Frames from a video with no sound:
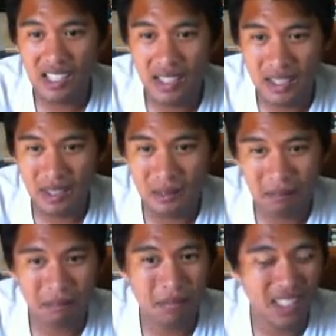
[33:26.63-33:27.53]

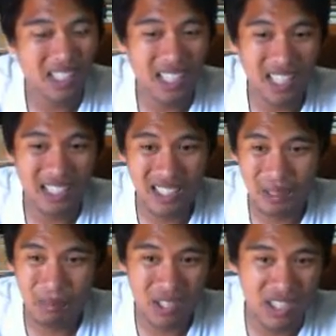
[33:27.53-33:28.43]
Um, but yeah,
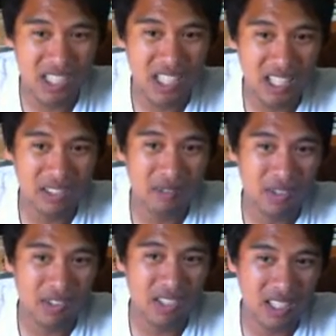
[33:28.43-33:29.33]
I, I, personally had it
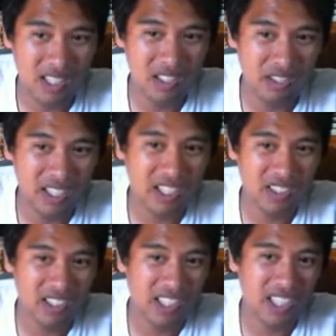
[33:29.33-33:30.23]
for
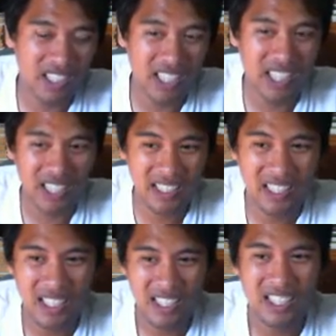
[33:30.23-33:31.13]
29-28 uh, Kang.
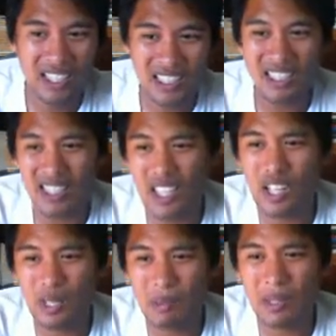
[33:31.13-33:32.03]
I think a
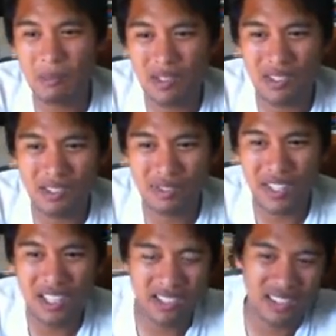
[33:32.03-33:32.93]
lot of people
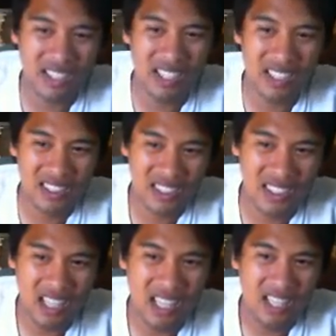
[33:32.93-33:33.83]
found
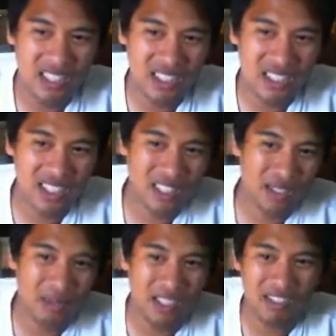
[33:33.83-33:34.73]
this
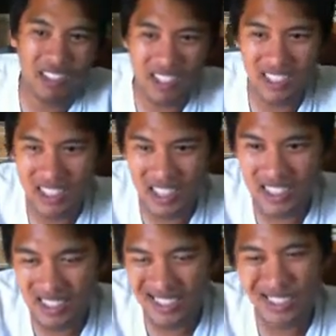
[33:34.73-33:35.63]
decision to be quite
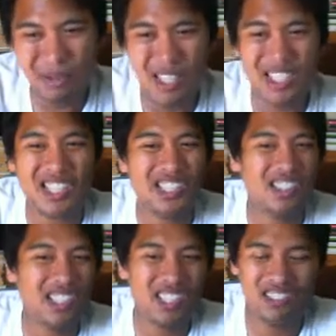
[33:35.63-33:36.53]
contentious, especially
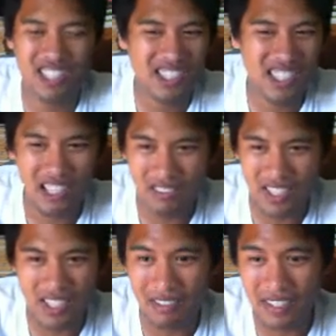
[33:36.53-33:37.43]

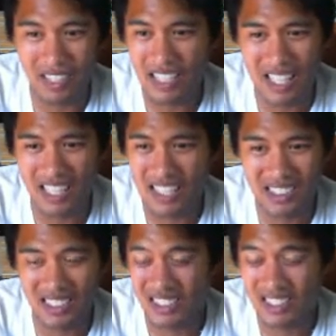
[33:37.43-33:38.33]
30-27. I mean, that
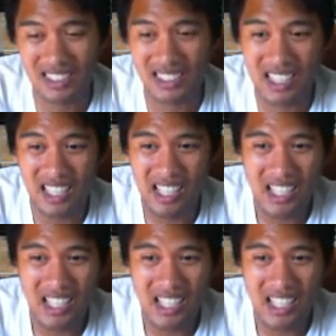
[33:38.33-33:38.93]
is just...